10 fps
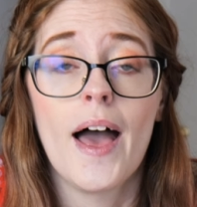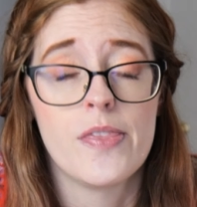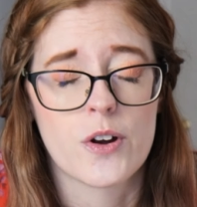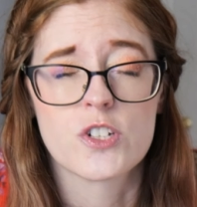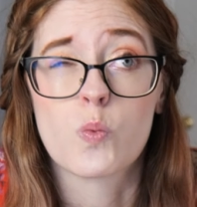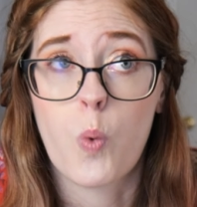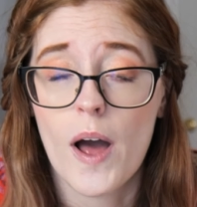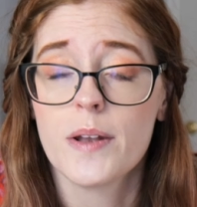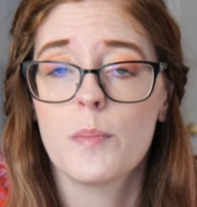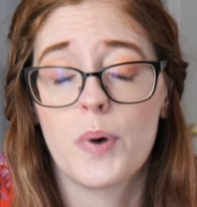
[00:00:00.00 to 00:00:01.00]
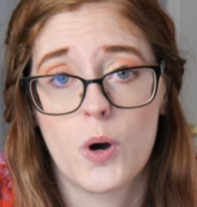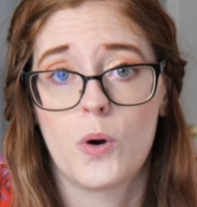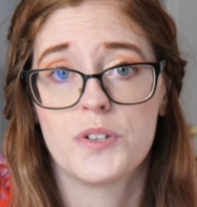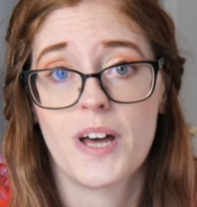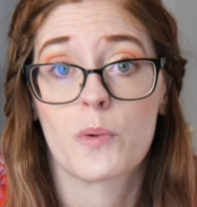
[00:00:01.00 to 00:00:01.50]
And there's one
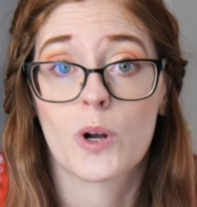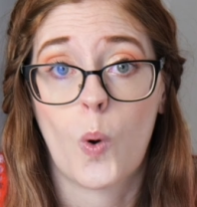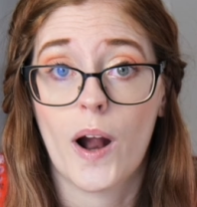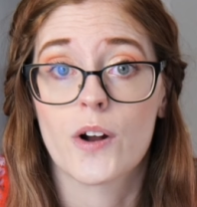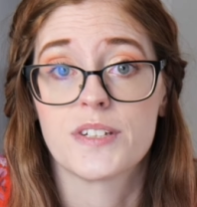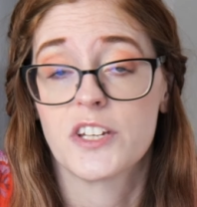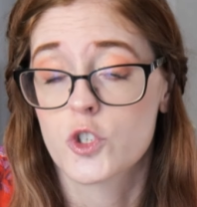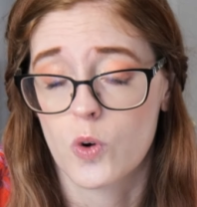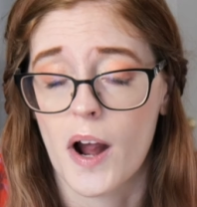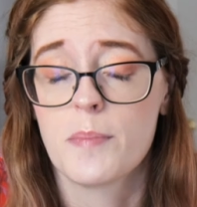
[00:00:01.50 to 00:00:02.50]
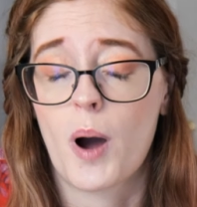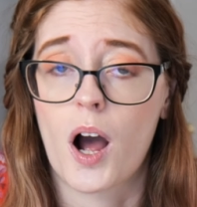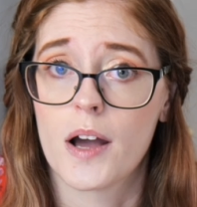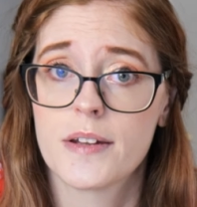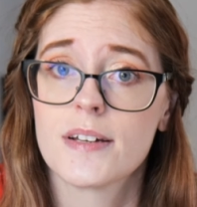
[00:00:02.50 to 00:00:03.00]
pose that requires a
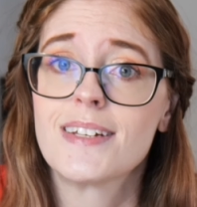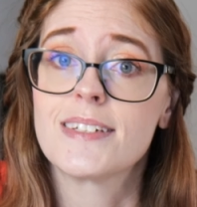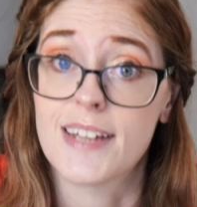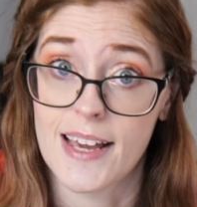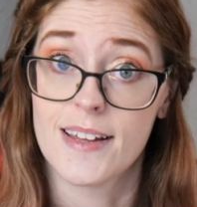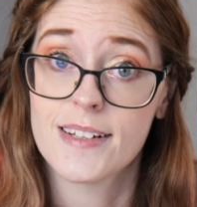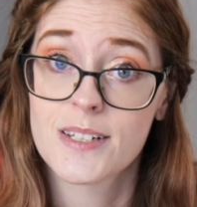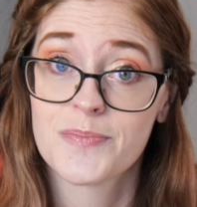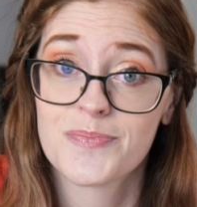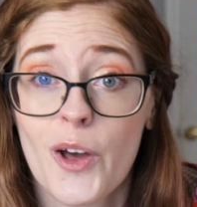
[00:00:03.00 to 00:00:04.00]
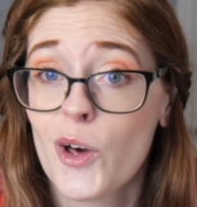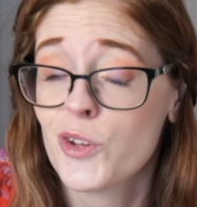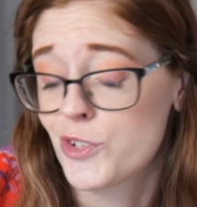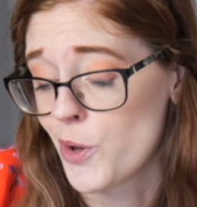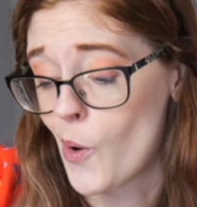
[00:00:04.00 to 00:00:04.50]
tripod stand.
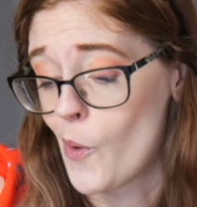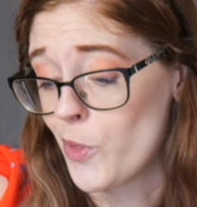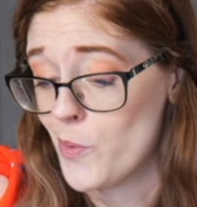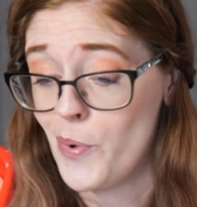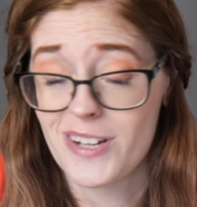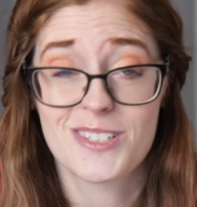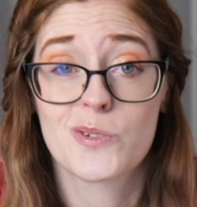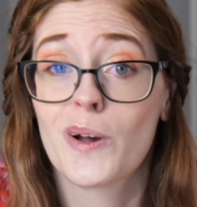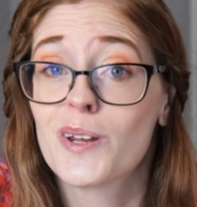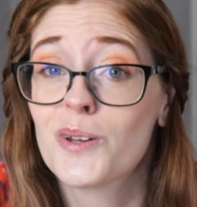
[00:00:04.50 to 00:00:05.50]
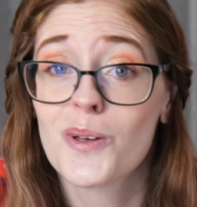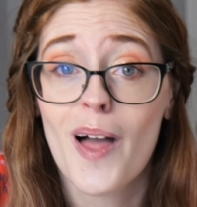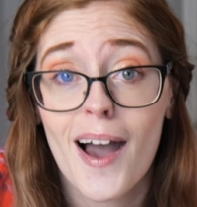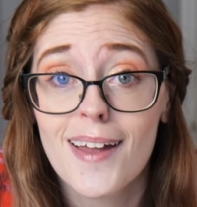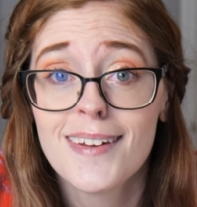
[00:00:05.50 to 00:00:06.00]
So the best way to do
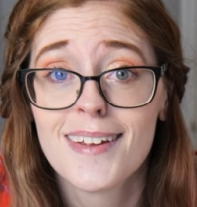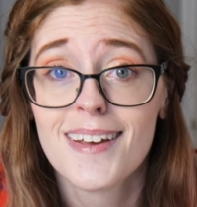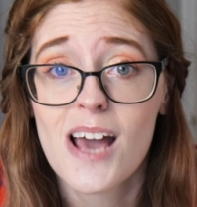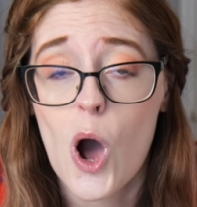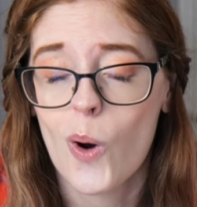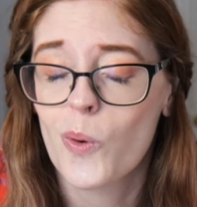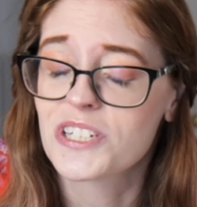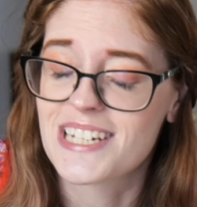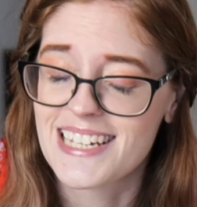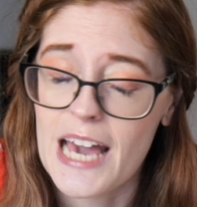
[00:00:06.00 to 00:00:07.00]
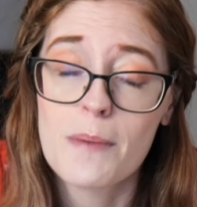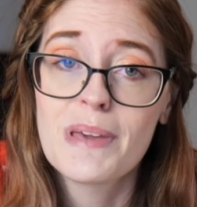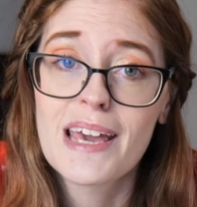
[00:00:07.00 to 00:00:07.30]
that was to get